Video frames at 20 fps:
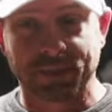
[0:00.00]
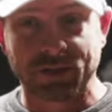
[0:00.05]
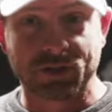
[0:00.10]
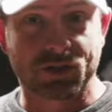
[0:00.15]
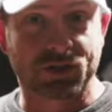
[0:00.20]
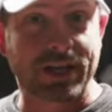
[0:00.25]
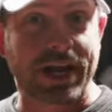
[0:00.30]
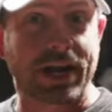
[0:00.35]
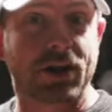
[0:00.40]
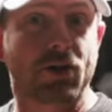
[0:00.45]

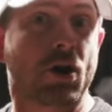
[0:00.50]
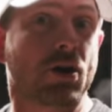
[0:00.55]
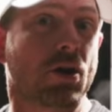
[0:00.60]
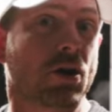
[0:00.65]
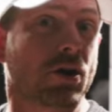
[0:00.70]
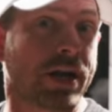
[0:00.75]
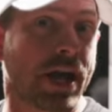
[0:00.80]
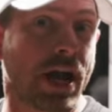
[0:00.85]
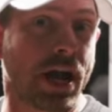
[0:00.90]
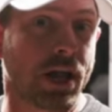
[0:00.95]
staying on
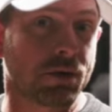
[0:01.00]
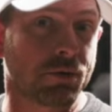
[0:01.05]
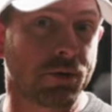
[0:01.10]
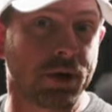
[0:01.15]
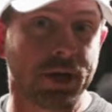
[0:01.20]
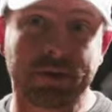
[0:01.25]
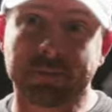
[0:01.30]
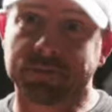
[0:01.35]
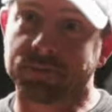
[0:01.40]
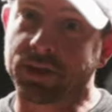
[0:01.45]
our
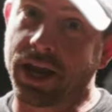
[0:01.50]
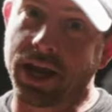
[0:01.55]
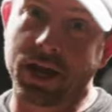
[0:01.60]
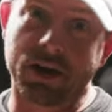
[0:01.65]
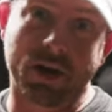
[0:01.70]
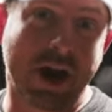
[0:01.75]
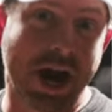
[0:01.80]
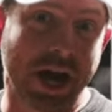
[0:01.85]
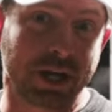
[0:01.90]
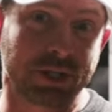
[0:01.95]
calorie and
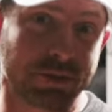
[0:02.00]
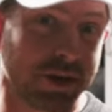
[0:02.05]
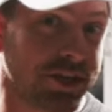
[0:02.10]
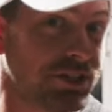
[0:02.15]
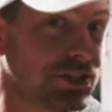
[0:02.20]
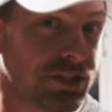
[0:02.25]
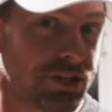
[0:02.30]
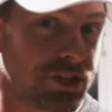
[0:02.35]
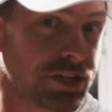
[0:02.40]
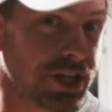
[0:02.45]
our
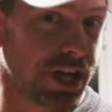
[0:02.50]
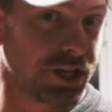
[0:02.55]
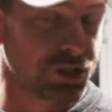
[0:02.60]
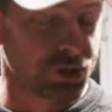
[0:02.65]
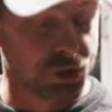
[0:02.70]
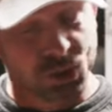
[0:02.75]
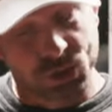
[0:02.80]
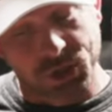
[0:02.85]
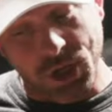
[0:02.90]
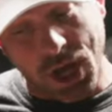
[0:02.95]
hydration
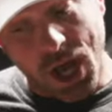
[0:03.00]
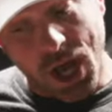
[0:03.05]
schedules.